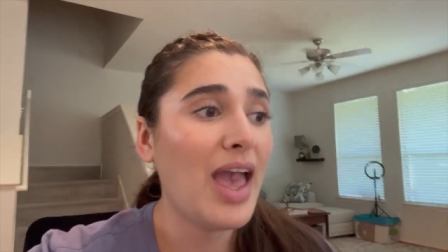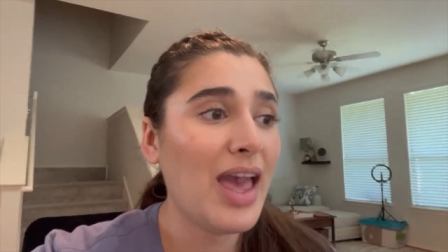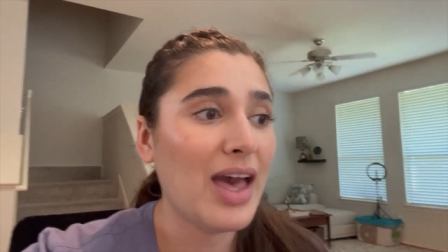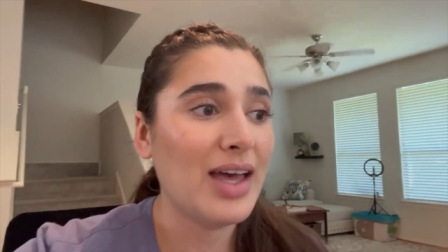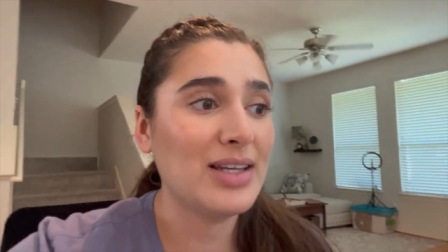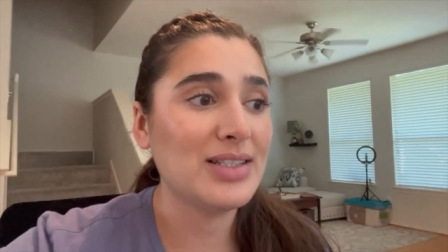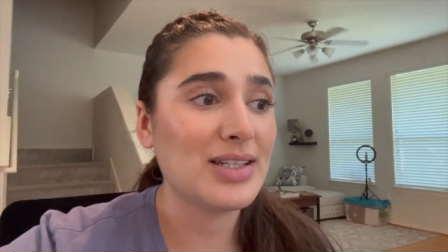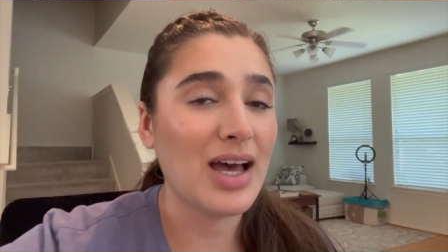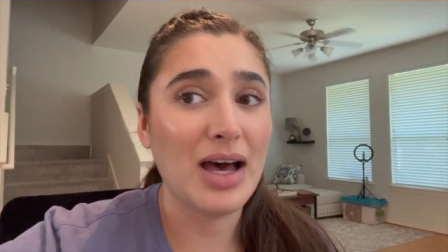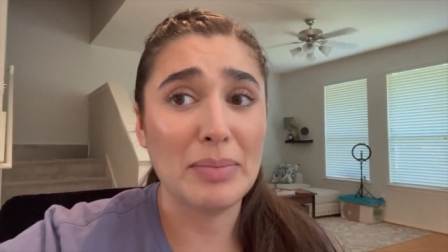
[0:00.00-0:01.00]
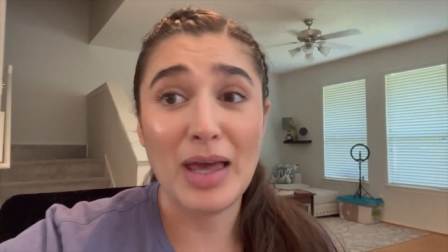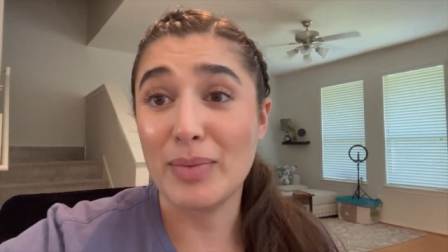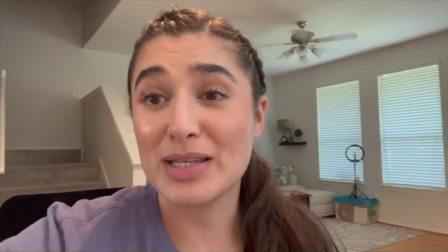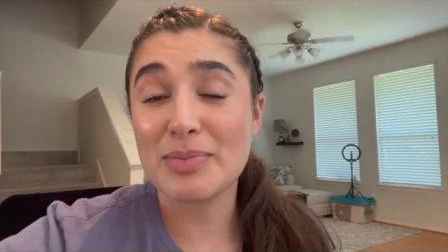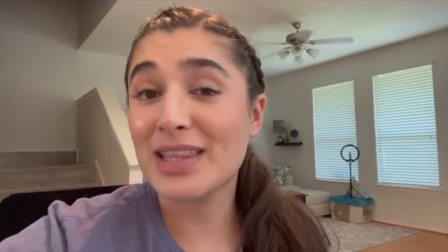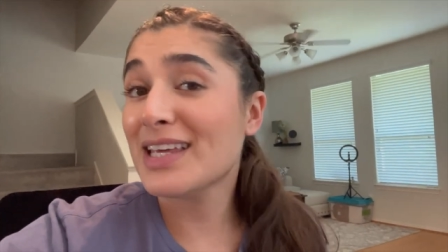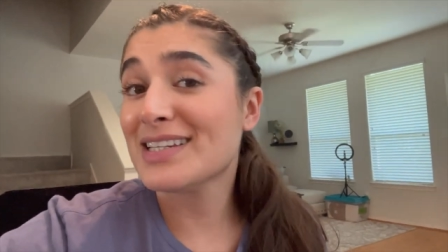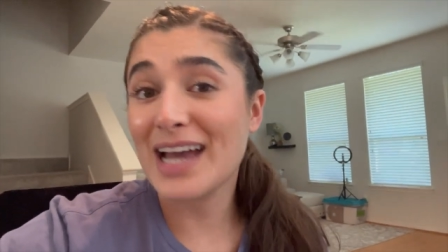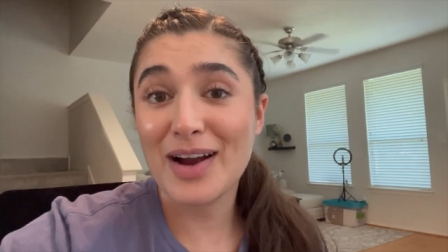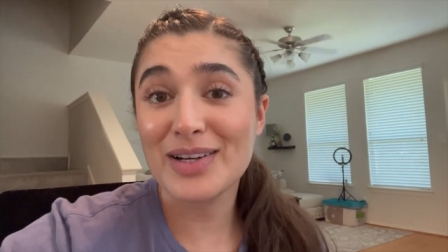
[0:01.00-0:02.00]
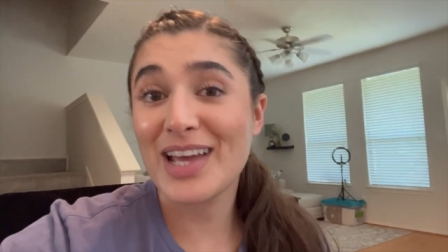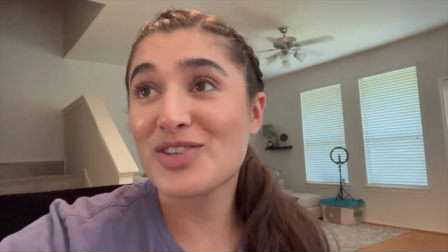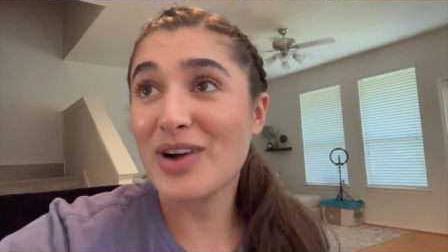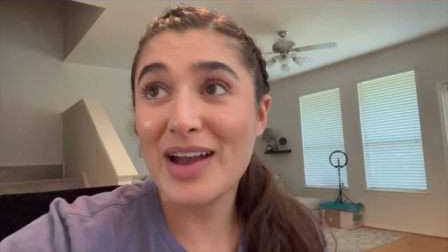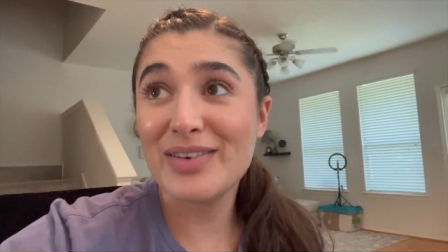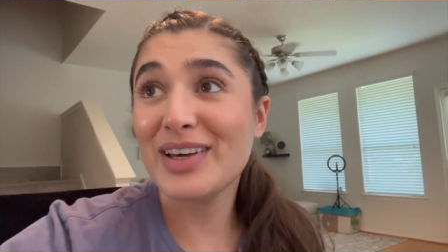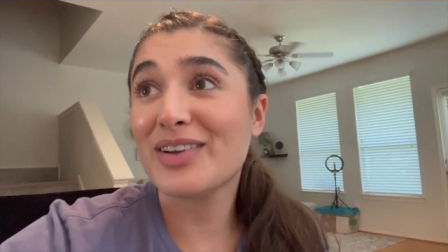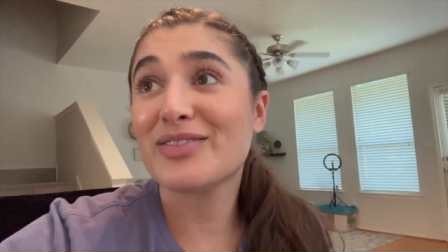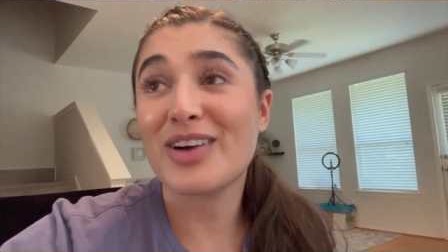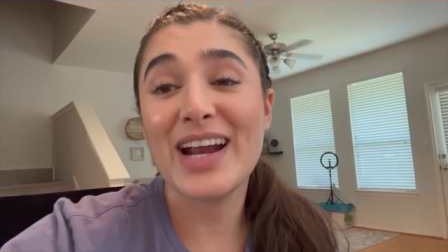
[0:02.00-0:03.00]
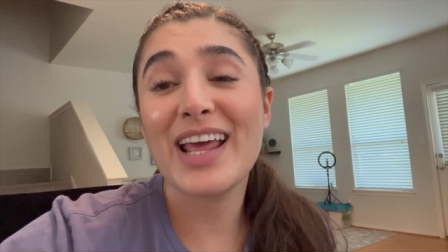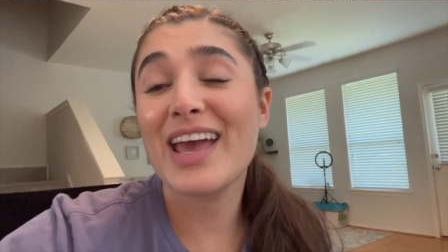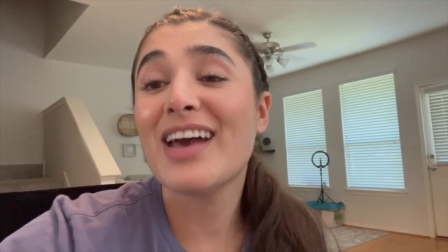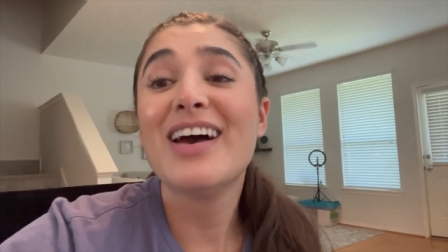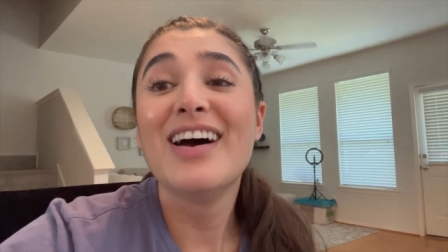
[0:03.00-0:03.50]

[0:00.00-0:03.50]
And um, yeah, we spent the entire day driving on Friday.